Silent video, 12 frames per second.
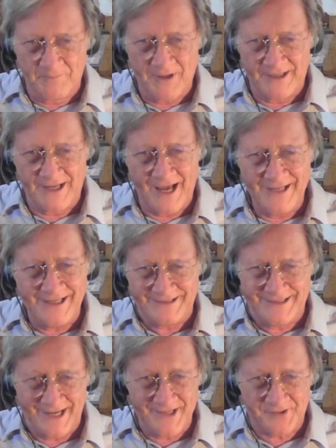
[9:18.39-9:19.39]
but kind
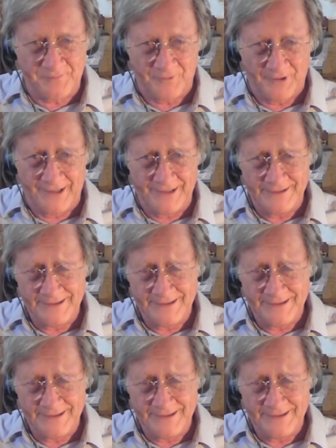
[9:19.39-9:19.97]
of desperate.